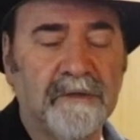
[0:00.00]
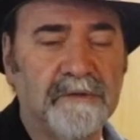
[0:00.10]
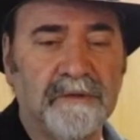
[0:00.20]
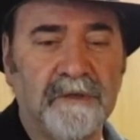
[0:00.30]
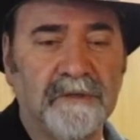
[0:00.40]

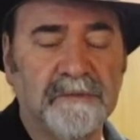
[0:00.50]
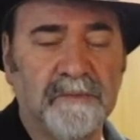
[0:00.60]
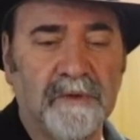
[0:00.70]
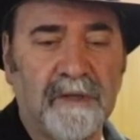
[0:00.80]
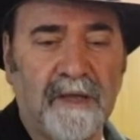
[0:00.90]
that you can
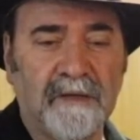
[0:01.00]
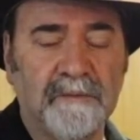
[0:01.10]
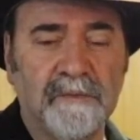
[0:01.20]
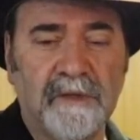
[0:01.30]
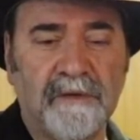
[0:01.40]
just pull out
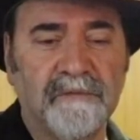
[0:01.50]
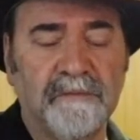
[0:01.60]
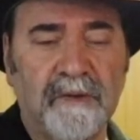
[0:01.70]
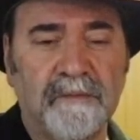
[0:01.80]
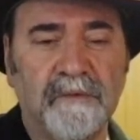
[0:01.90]
and play
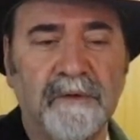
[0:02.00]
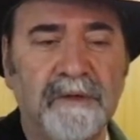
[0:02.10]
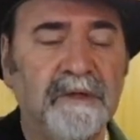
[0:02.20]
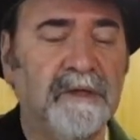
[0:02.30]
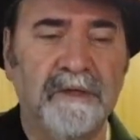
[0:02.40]
from
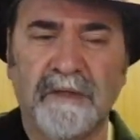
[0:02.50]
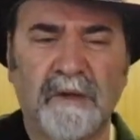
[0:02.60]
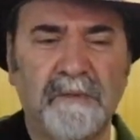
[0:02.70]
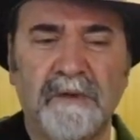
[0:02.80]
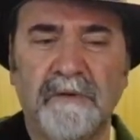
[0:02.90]
memory.
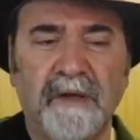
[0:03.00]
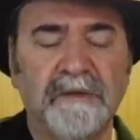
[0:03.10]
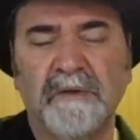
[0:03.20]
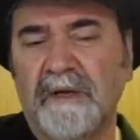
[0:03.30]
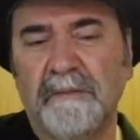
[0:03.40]
That'd be
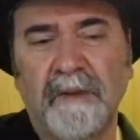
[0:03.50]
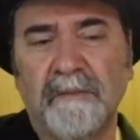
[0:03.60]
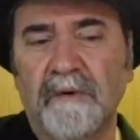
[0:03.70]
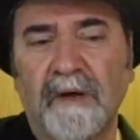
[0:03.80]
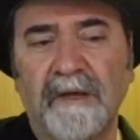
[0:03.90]
great. Try to
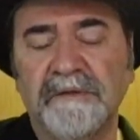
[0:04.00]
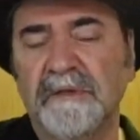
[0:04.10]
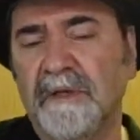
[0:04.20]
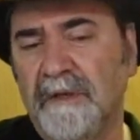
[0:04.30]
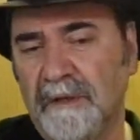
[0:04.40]

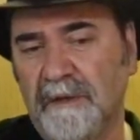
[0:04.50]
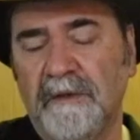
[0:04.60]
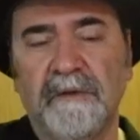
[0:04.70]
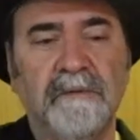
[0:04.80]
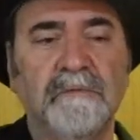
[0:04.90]
memorize
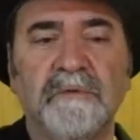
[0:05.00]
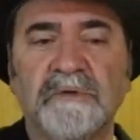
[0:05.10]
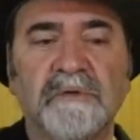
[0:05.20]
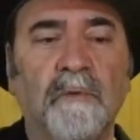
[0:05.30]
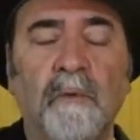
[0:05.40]

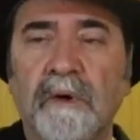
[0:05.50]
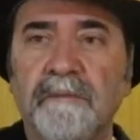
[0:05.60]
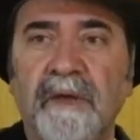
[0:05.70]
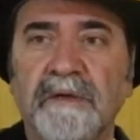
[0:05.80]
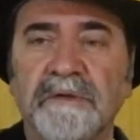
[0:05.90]
just
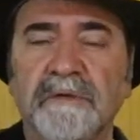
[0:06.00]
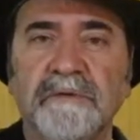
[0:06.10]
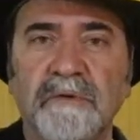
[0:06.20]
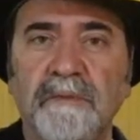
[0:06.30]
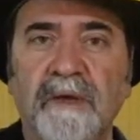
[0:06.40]
1 measure,
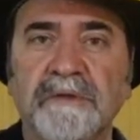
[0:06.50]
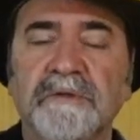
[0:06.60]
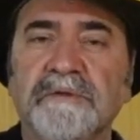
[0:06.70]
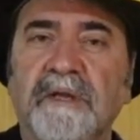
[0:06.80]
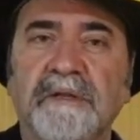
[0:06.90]
2
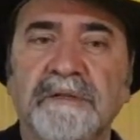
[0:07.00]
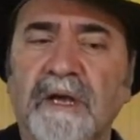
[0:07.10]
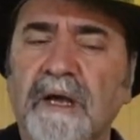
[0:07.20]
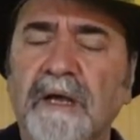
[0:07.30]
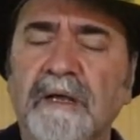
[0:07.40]
measures at a
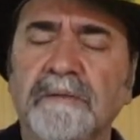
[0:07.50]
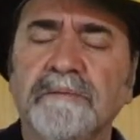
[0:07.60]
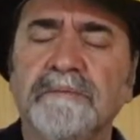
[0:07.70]
time,